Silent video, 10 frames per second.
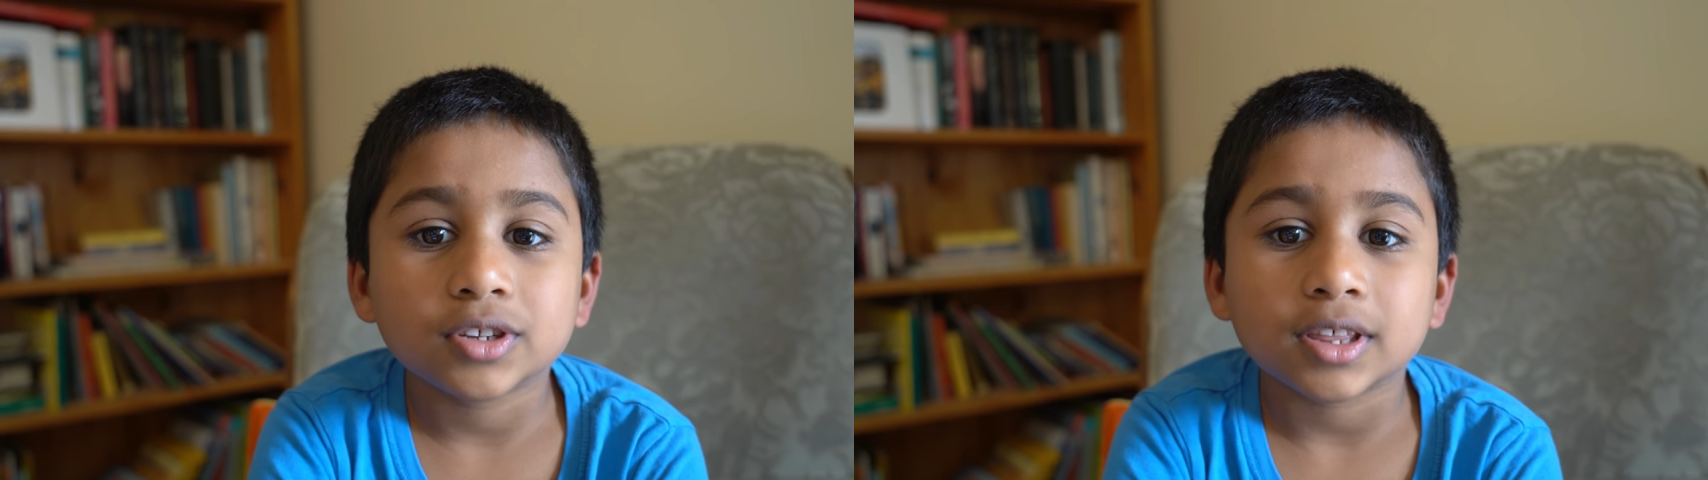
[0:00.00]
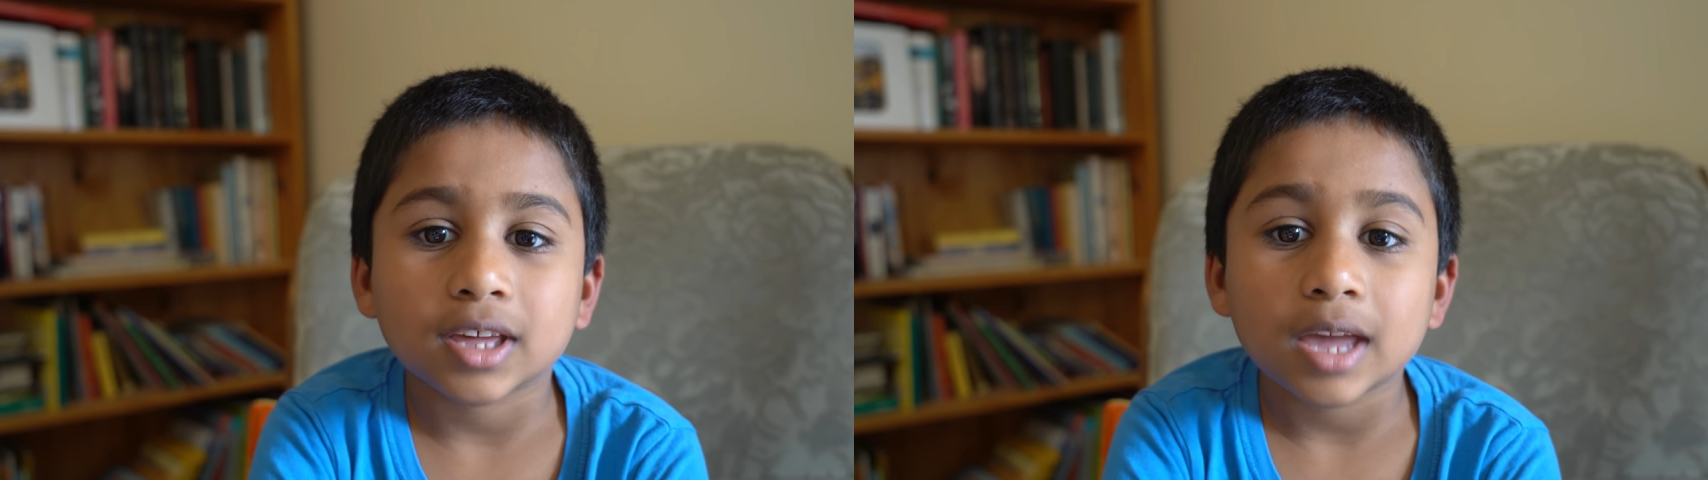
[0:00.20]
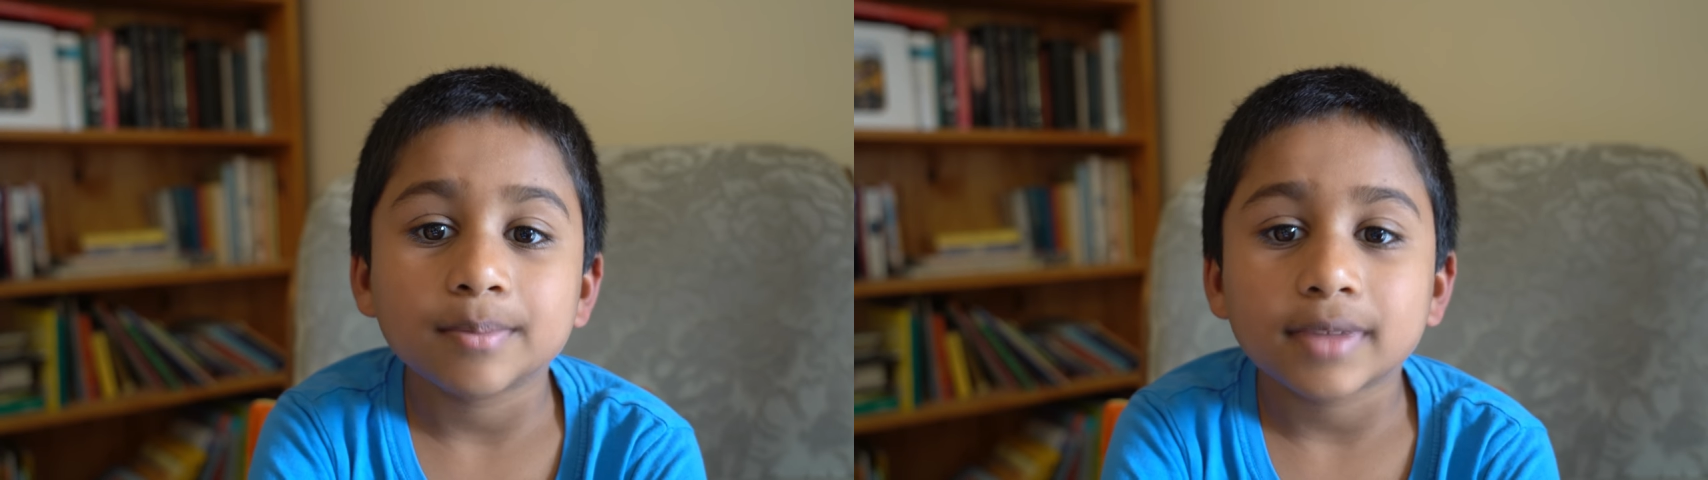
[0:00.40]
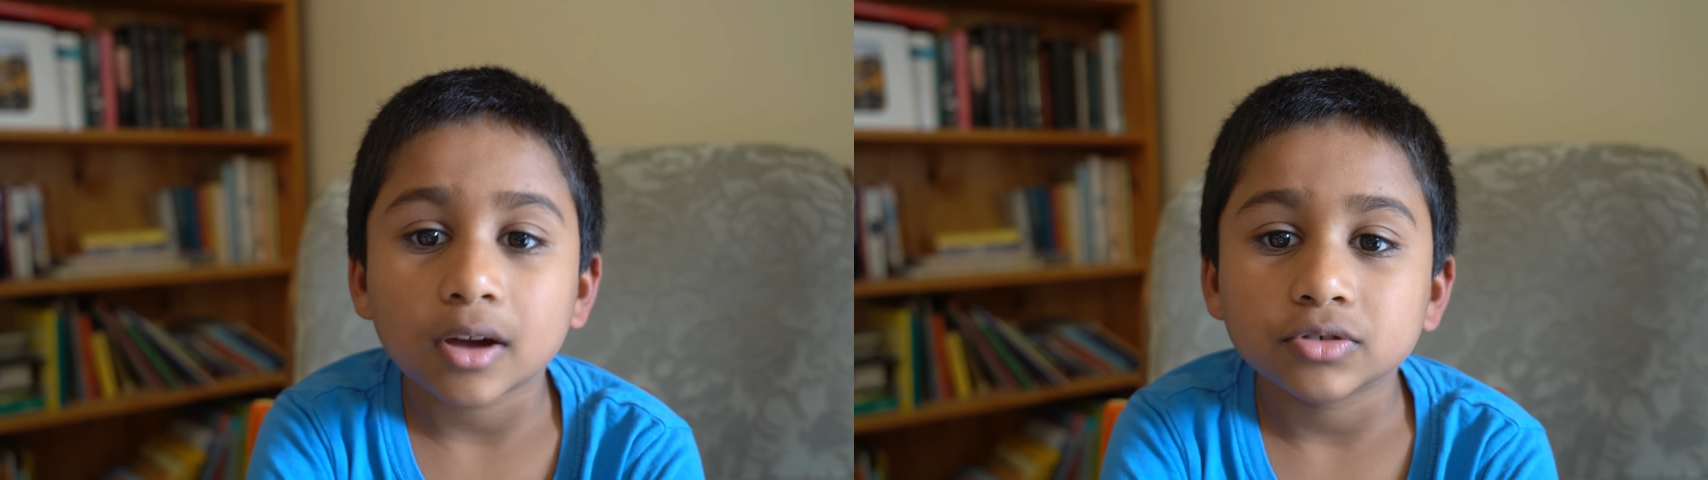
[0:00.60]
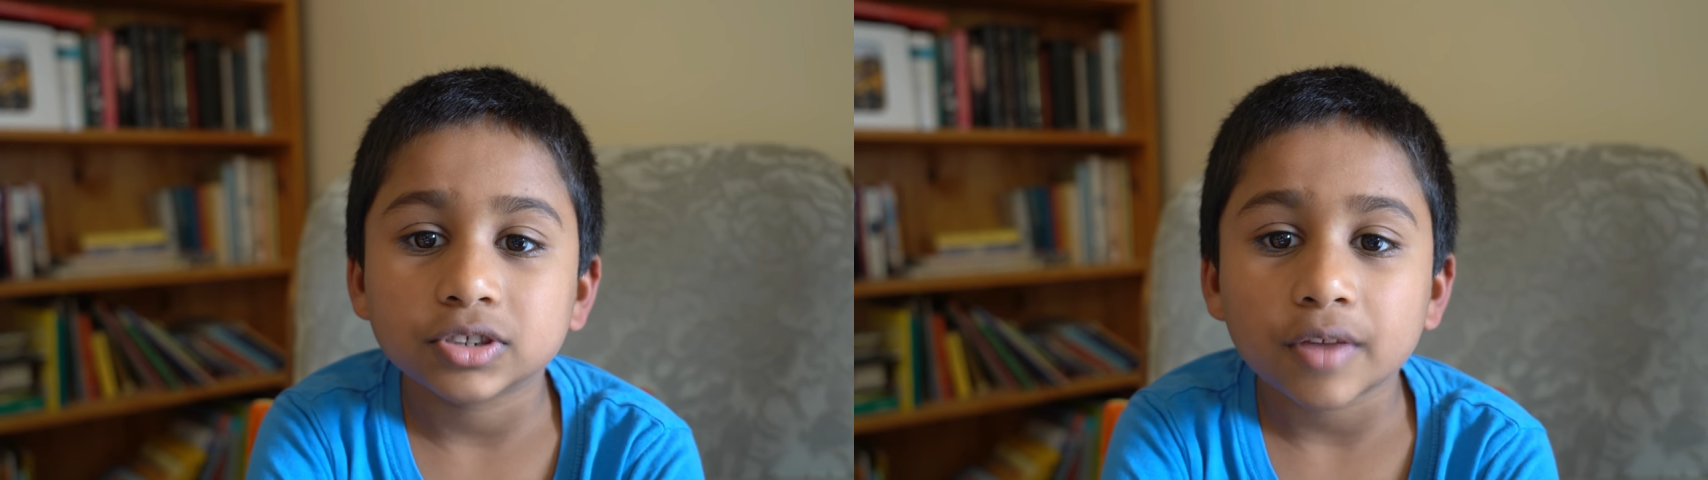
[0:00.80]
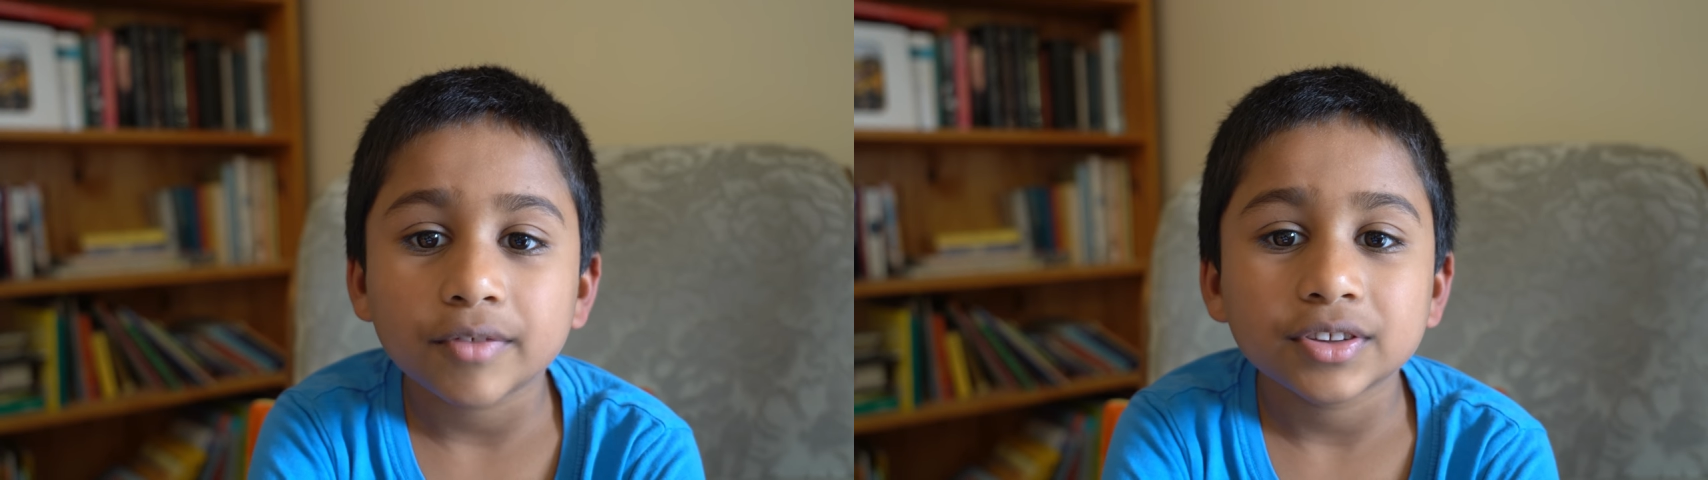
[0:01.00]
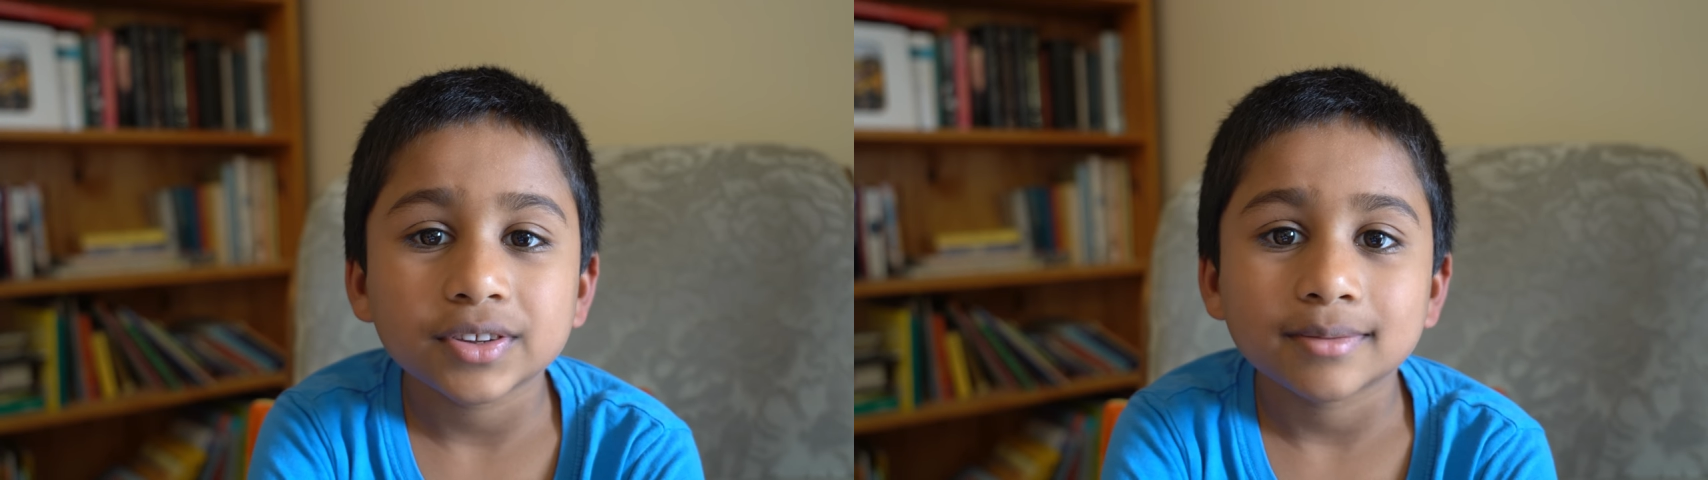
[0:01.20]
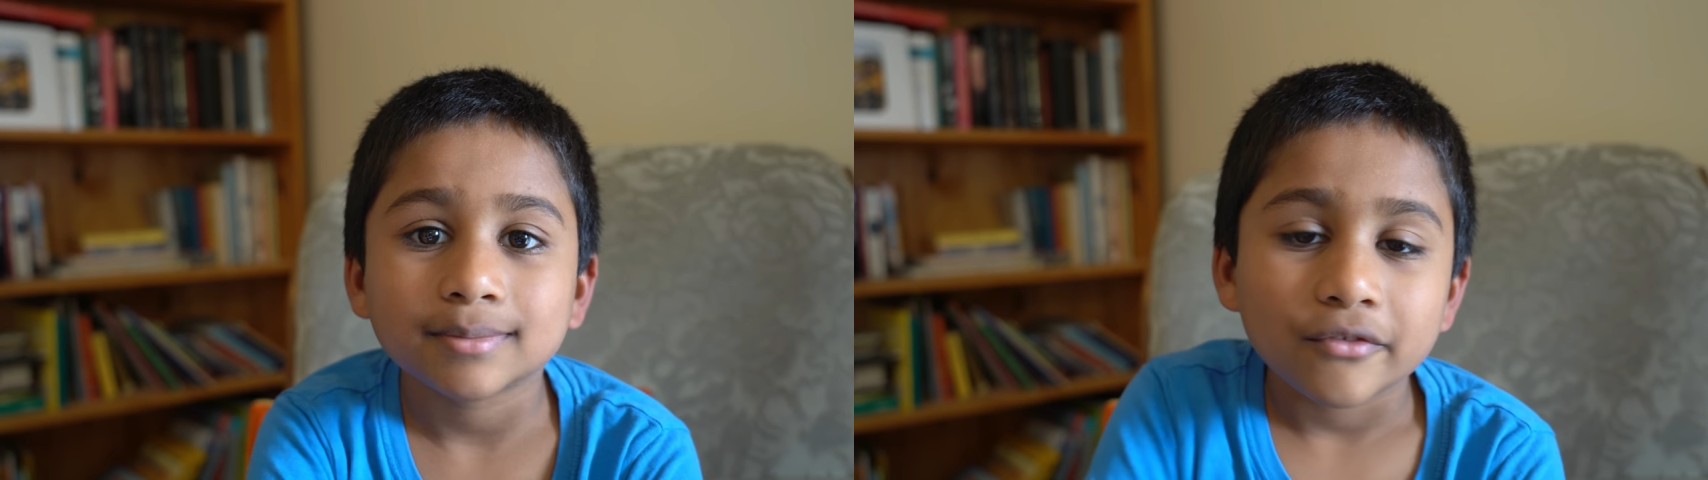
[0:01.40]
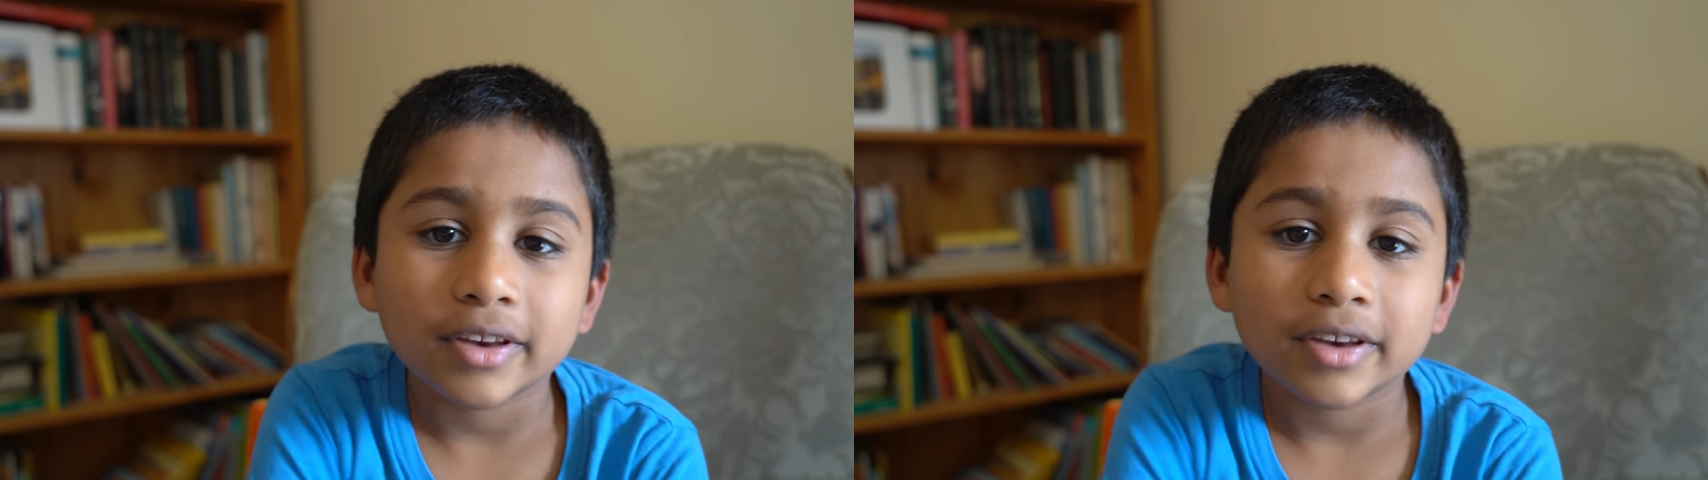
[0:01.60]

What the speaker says: to the Cape Town Sevens,